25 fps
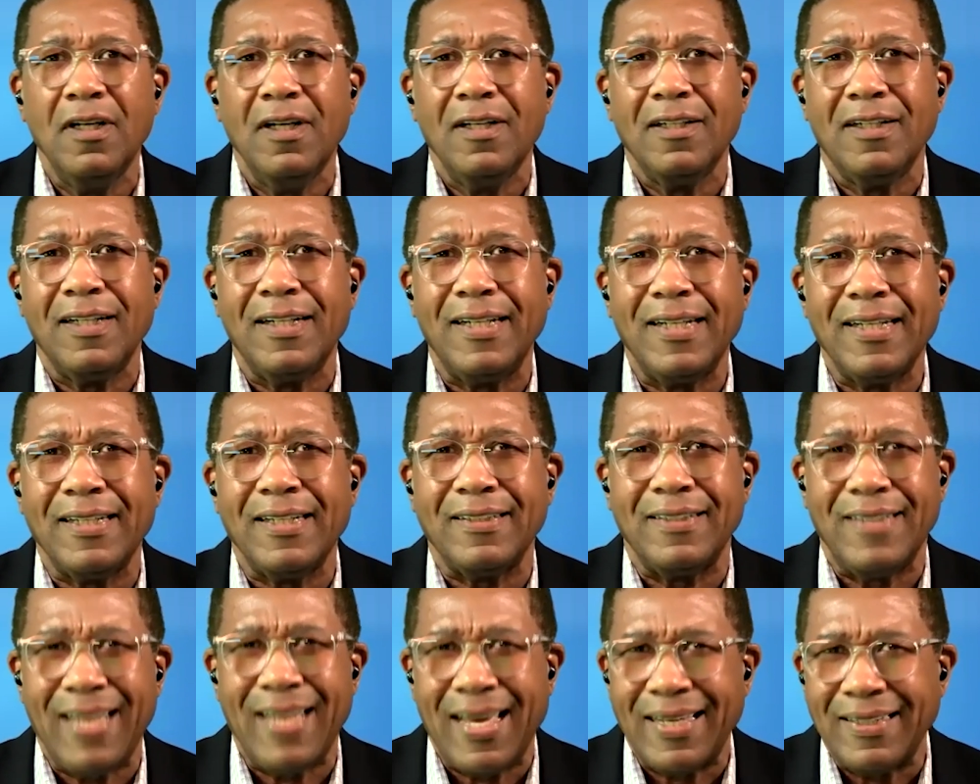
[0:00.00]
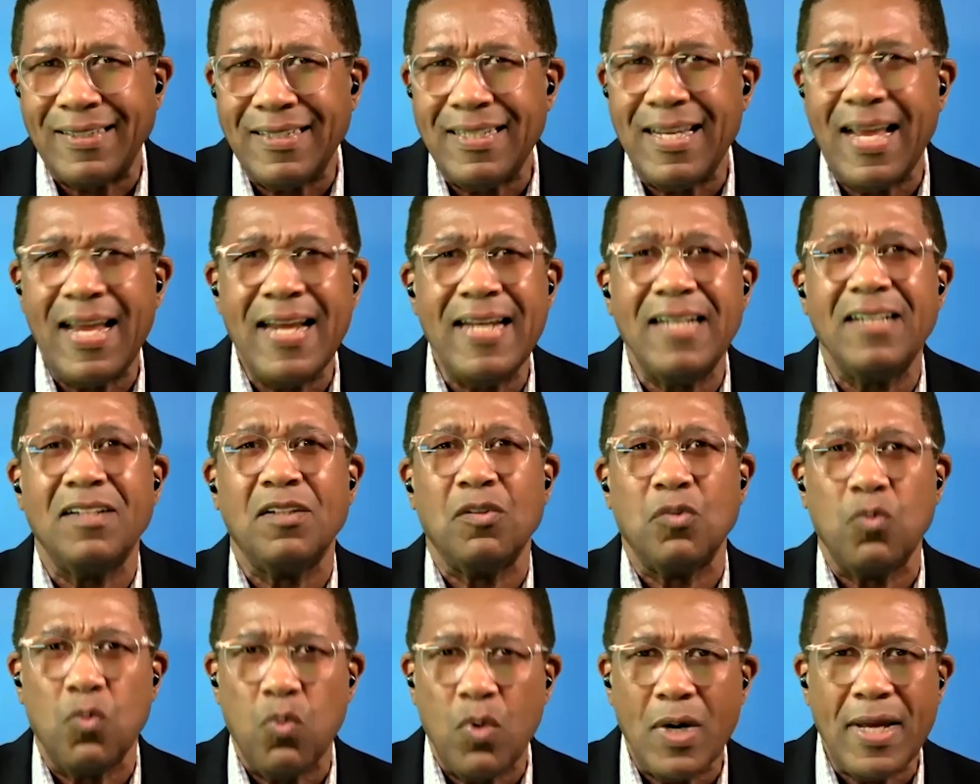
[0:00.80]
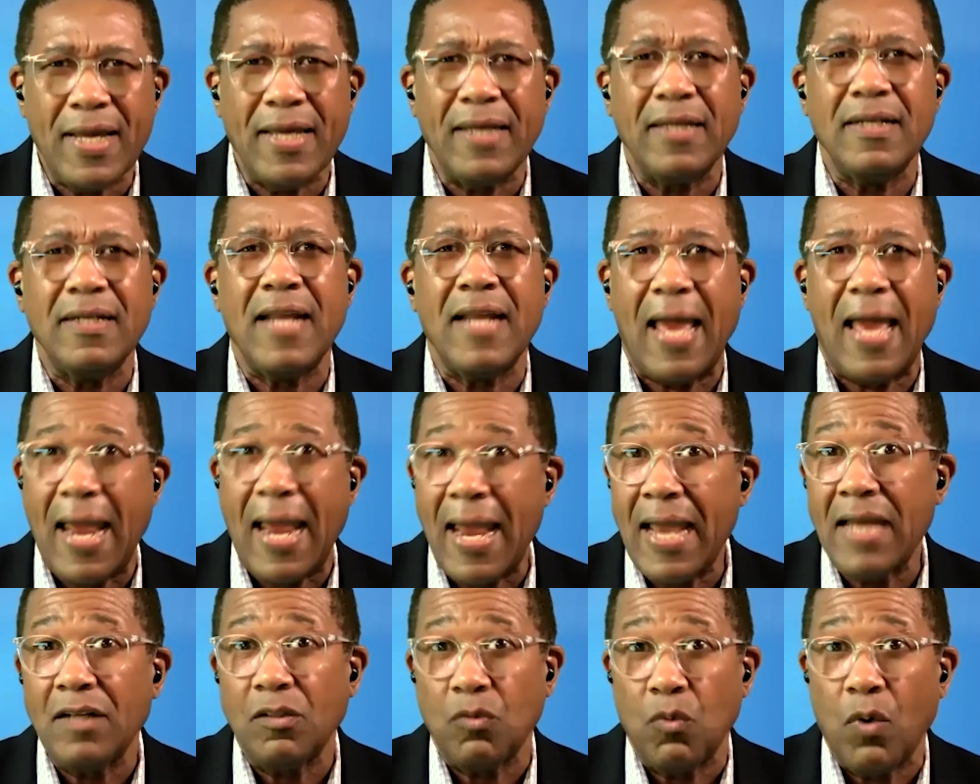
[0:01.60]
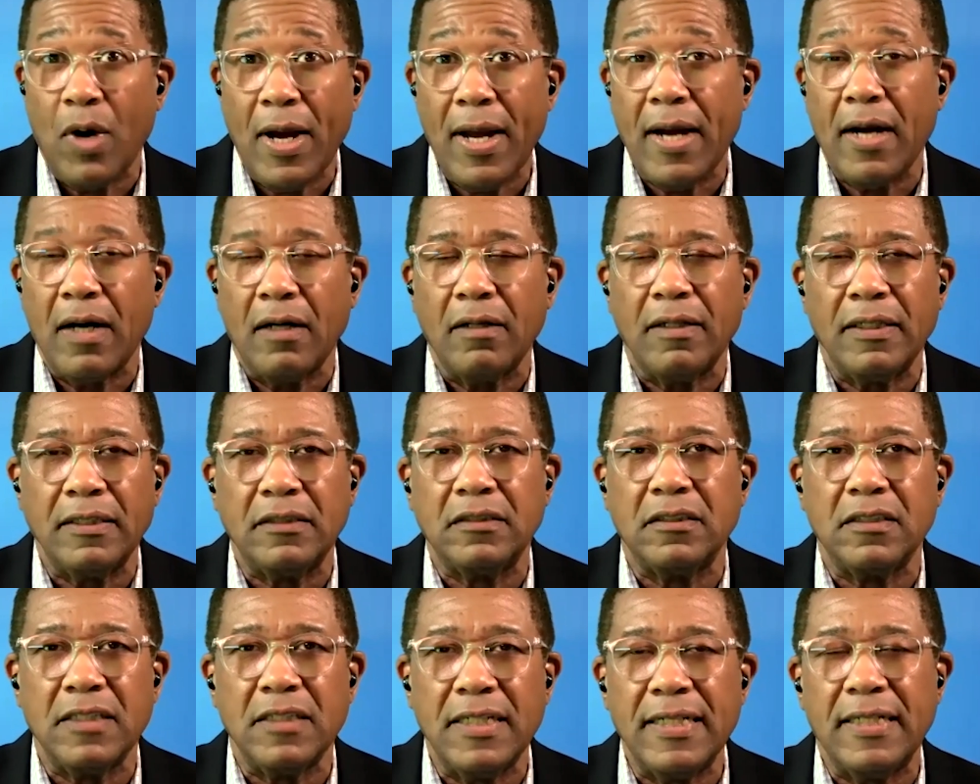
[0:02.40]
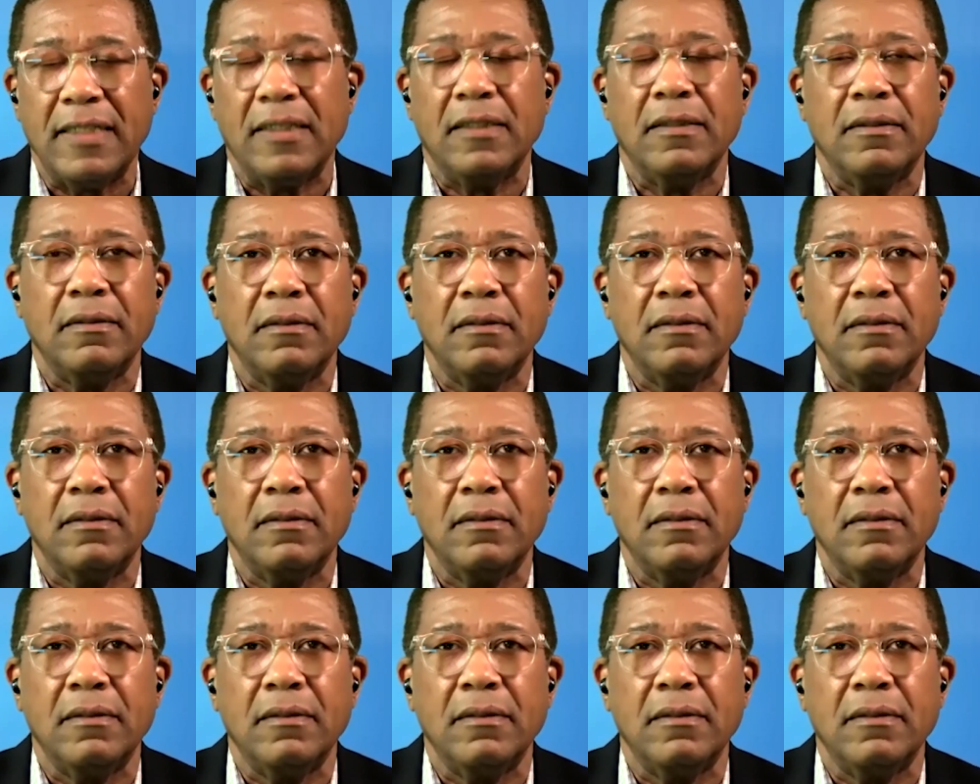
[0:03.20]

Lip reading: to get that data when and where it's needed?